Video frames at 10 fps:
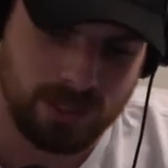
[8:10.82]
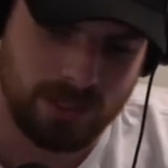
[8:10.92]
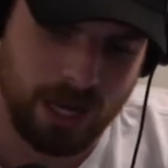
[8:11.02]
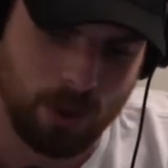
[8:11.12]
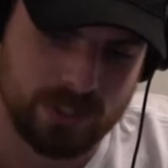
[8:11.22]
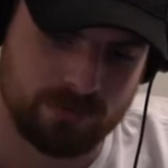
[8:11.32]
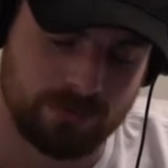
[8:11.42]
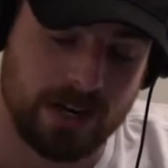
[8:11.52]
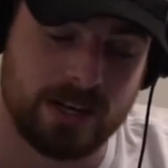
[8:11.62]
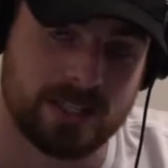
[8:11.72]
I was
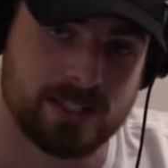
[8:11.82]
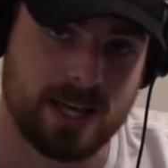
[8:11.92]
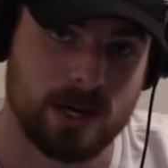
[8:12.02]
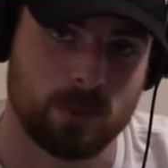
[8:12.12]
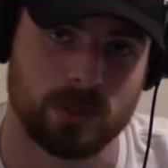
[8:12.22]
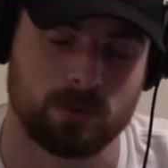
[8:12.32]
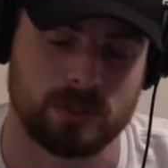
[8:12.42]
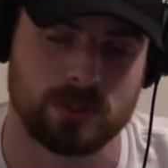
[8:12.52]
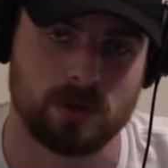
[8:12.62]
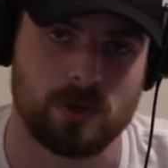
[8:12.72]
very excited with the
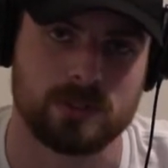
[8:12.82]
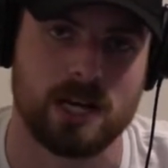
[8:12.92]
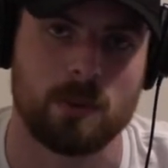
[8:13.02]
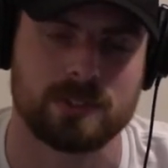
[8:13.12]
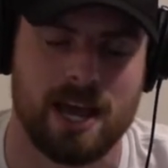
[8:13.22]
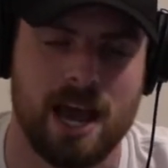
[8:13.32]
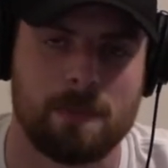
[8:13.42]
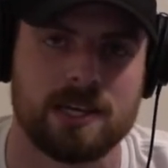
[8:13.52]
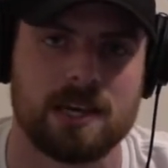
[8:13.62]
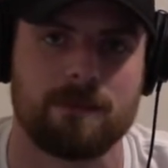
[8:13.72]
result. I was
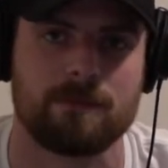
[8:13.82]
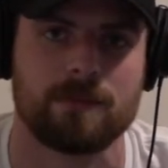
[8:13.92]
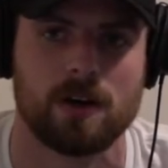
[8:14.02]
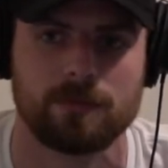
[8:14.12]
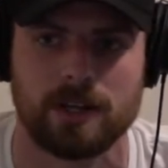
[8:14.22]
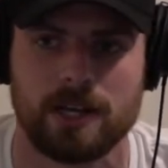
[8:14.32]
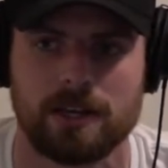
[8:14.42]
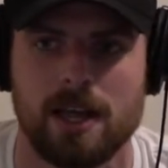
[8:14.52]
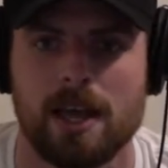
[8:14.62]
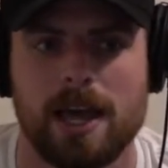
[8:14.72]
happy. It felt
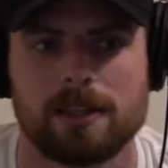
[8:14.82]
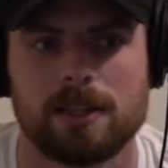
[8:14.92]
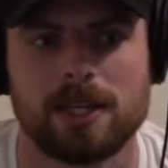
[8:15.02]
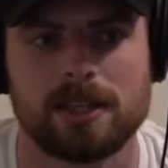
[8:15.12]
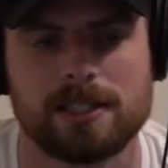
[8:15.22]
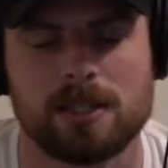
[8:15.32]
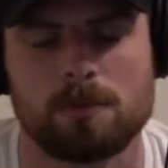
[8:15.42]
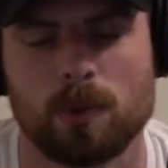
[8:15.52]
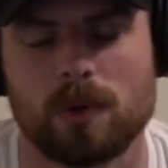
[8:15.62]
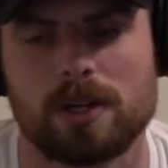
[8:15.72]
fun. And the thing that's
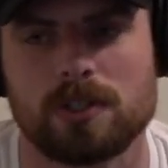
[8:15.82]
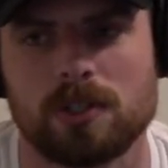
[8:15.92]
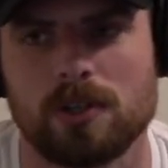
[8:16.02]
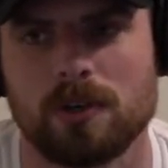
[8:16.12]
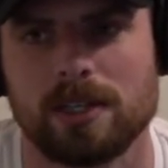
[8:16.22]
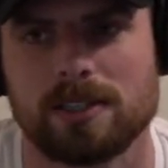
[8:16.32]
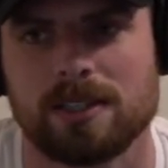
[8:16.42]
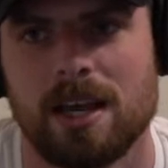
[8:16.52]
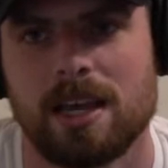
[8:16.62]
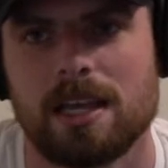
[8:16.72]
important too
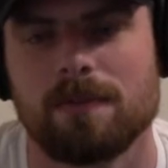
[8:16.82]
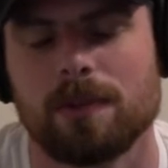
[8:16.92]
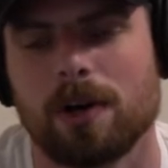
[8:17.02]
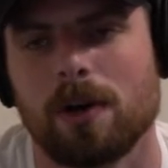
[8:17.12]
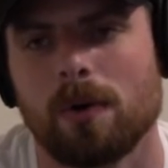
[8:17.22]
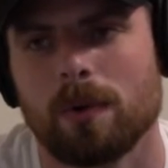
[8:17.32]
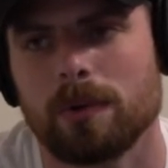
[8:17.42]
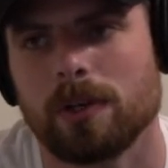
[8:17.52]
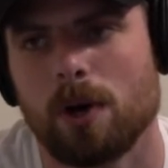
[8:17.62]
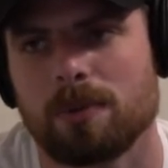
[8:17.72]
is, even though,
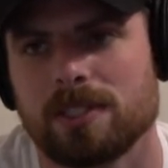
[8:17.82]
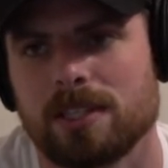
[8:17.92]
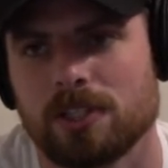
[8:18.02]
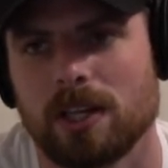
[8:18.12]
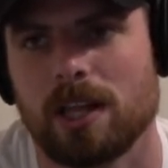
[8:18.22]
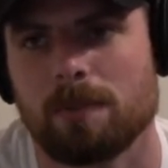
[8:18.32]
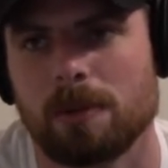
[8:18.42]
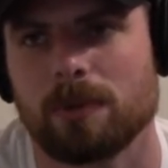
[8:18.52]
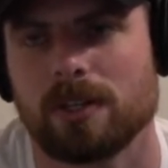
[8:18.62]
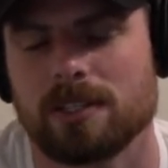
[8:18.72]
potentially a lot of
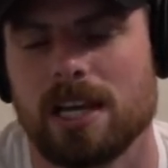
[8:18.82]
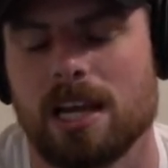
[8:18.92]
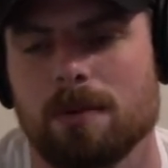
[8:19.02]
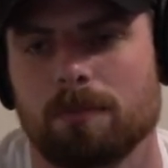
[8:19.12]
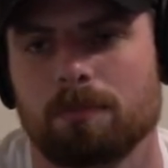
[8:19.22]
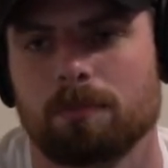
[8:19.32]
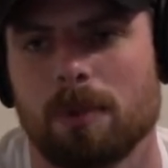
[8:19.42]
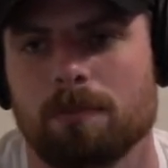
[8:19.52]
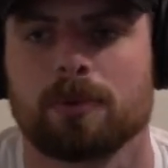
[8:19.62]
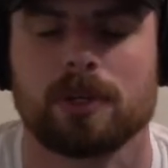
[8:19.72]
people could say
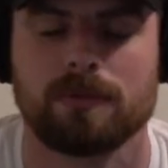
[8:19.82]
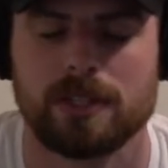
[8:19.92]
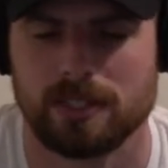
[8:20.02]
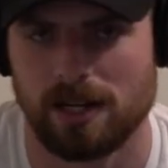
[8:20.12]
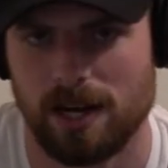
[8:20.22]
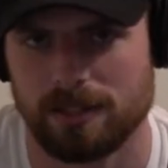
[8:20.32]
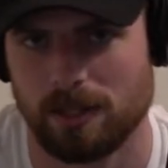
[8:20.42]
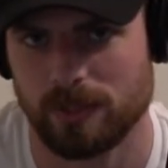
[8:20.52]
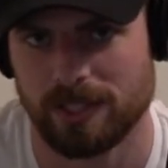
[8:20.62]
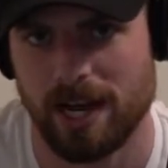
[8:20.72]
my previous
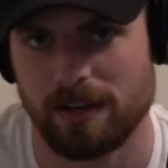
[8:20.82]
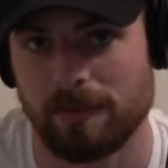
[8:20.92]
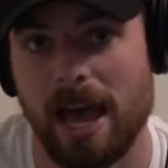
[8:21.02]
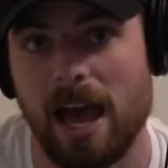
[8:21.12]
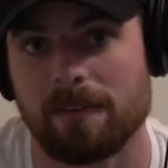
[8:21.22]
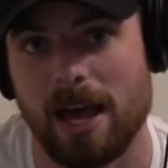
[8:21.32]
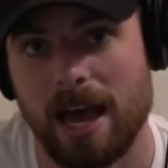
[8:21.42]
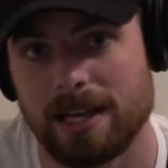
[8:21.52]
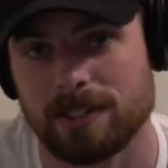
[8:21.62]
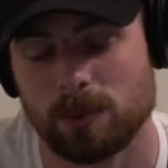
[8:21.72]
content was kind of
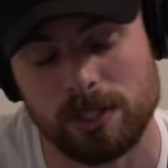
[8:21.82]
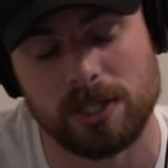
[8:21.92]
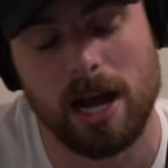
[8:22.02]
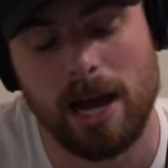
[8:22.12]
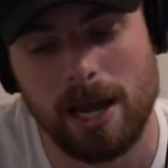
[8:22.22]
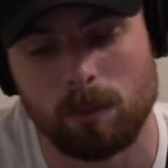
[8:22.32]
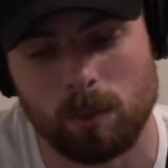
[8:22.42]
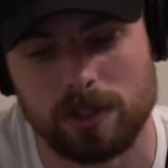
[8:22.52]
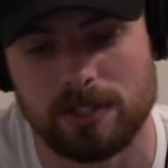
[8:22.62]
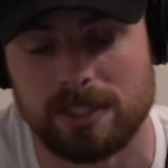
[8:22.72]
half-assed, which I
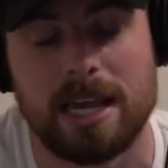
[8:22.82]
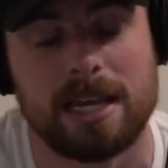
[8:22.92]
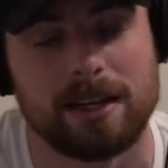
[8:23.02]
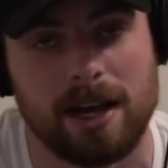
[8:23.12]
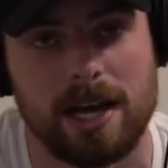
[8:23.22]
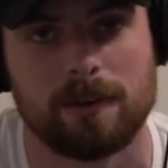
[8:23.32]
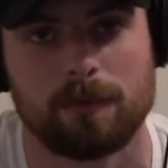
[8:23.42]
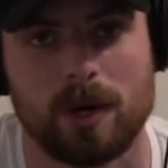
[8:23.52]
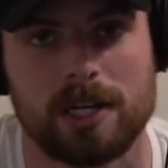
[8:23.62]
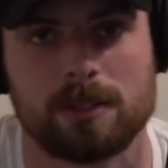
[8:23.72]
will say it kind
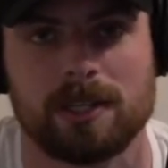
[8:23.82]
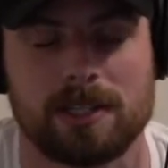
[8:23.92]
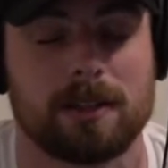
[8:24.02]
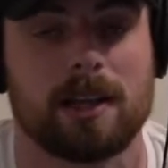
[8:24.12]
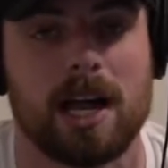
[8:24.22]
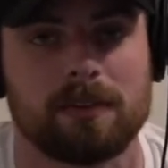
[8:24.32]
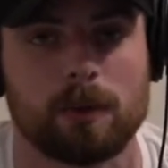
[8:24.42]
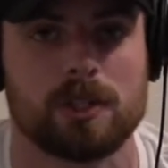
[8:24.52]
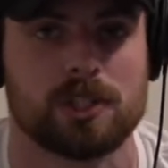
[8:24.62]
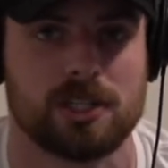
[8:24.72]
of was, because a lot of
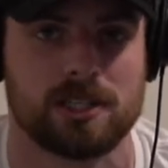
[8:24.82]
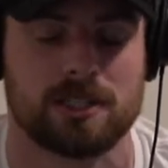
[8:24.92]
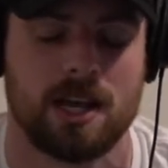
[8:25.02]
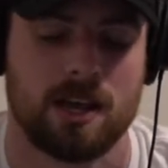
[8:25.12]
it was just